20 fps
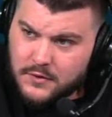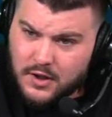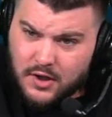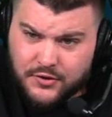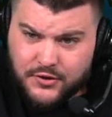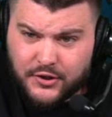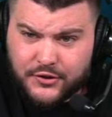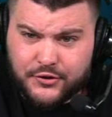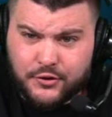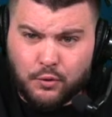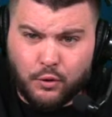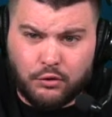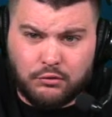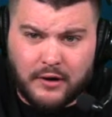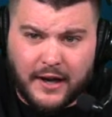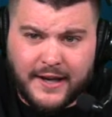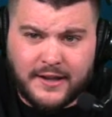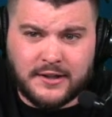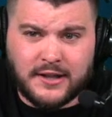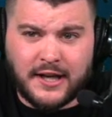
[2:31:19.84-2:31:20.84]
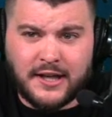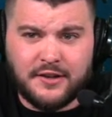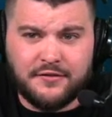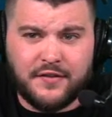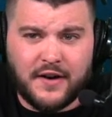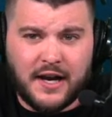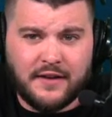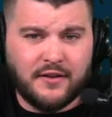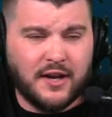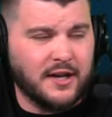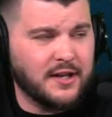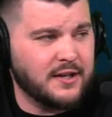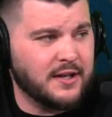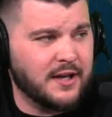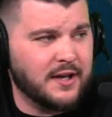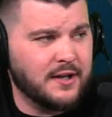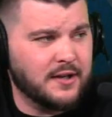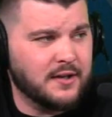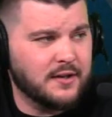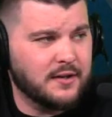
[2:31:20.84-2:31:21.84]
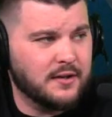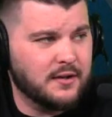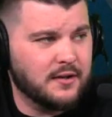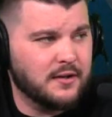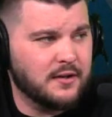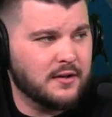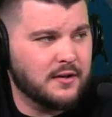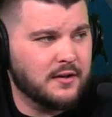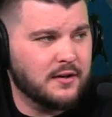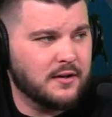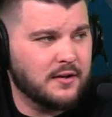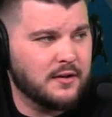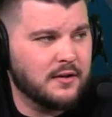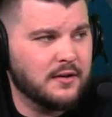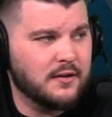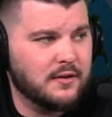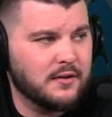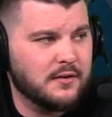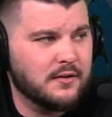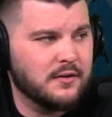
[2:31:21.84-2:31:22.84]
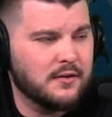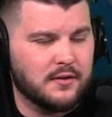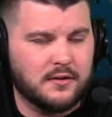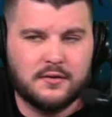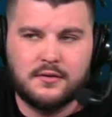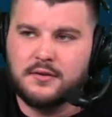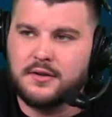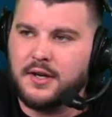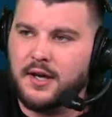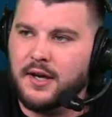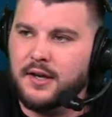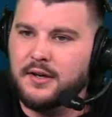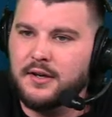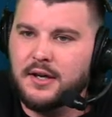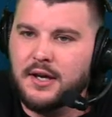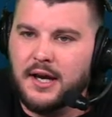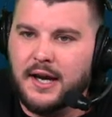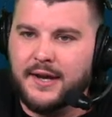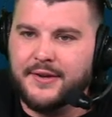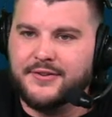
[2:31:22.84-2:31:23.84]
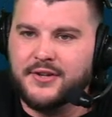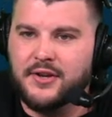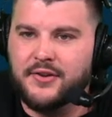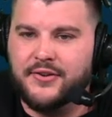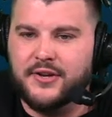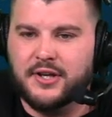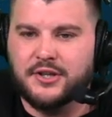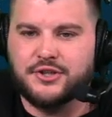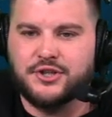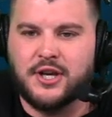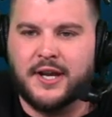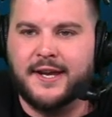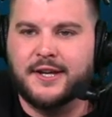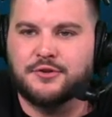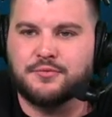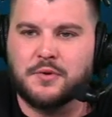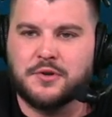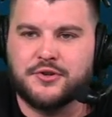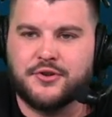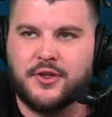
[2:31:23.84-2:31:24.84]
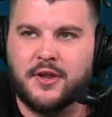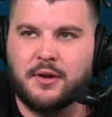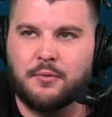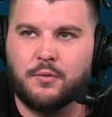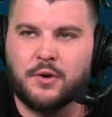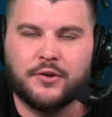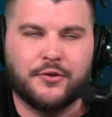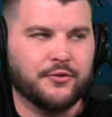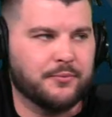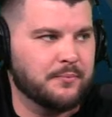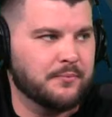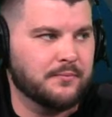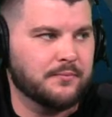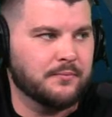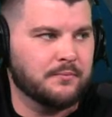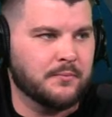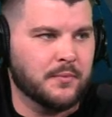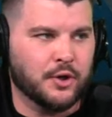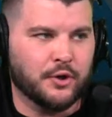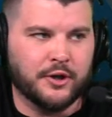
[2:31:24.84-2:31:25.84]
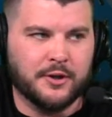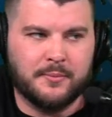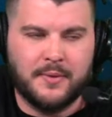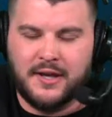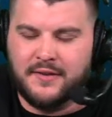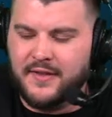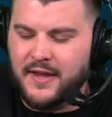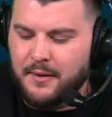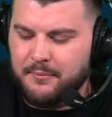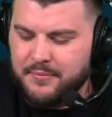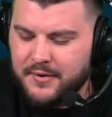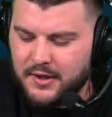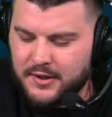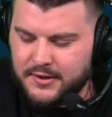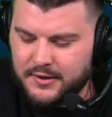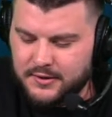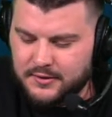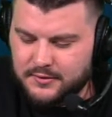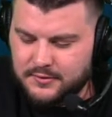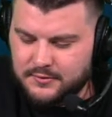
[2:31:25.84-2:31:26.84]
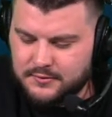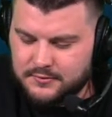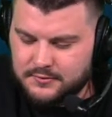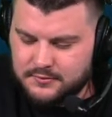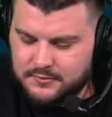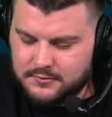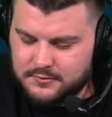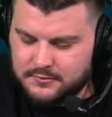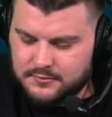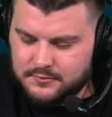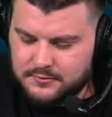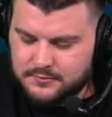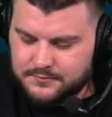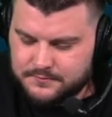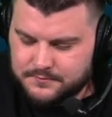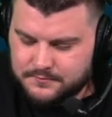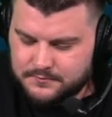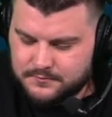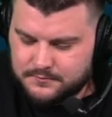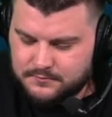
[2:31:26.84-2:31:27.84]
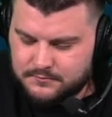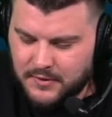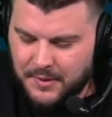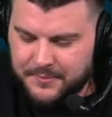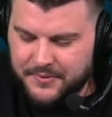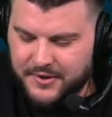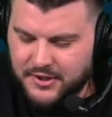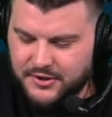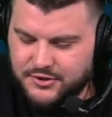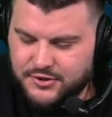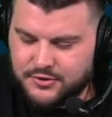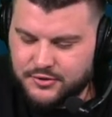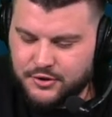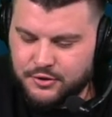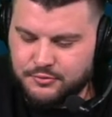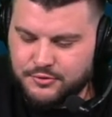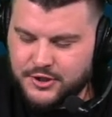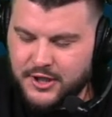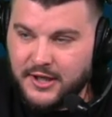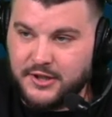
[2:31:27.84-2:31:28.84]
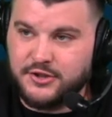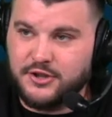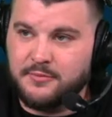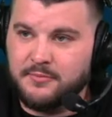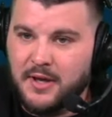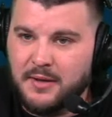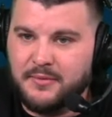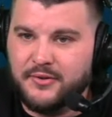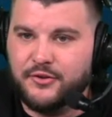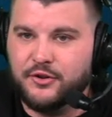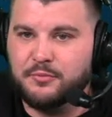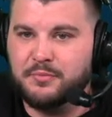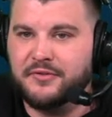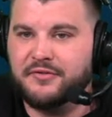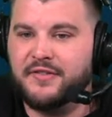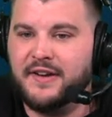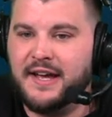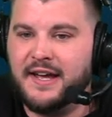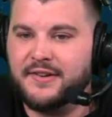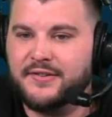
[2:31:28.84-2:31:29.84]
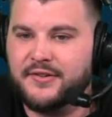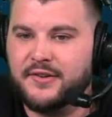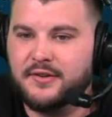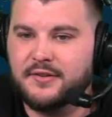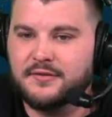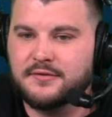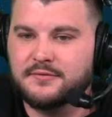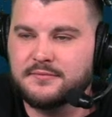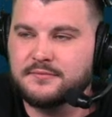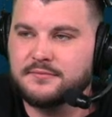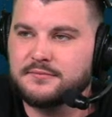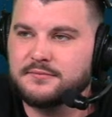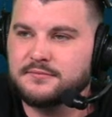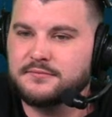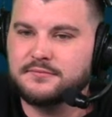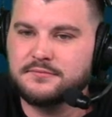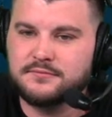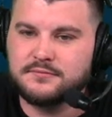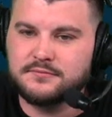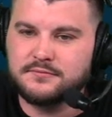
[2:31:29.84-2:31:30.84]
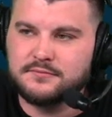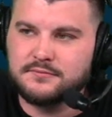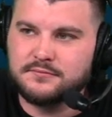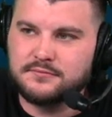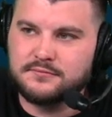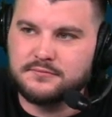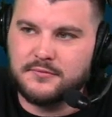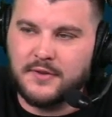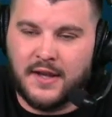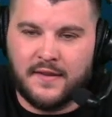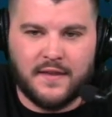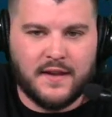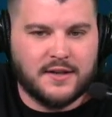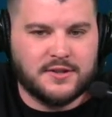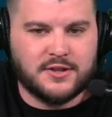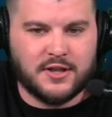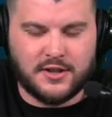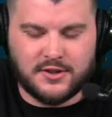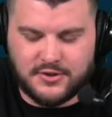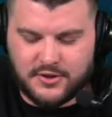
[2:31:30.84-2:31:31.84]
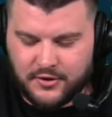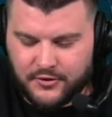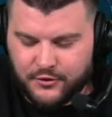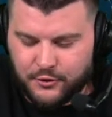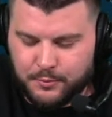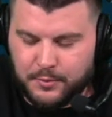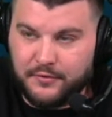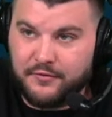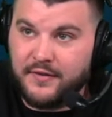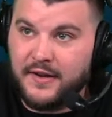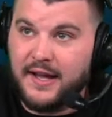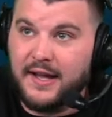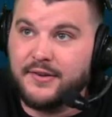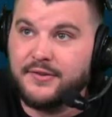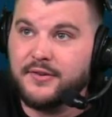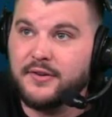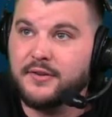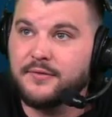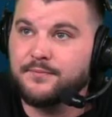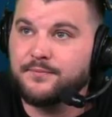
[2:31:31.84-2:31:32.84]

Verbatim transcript: Is this score right, ninety-five eighty-eight? Yeah. Okay. I just didn't see it change once that once Murray made that bucket. Maybe they just you changed it maybe super fast. And they changed it super fast.